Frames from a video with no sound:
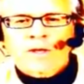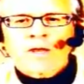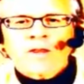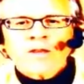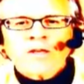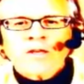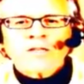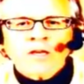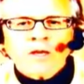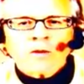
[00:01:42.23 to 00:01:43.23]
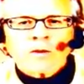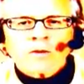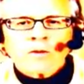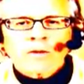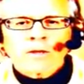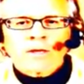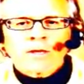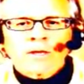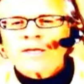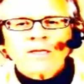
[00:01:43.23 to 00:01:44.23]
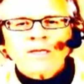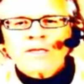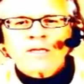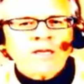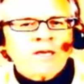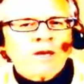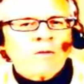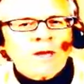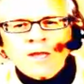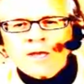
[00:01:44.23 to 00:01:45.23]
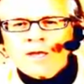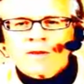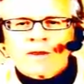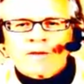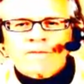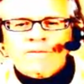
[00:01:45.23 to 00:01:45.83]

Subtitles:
This year can't teach the ego anything.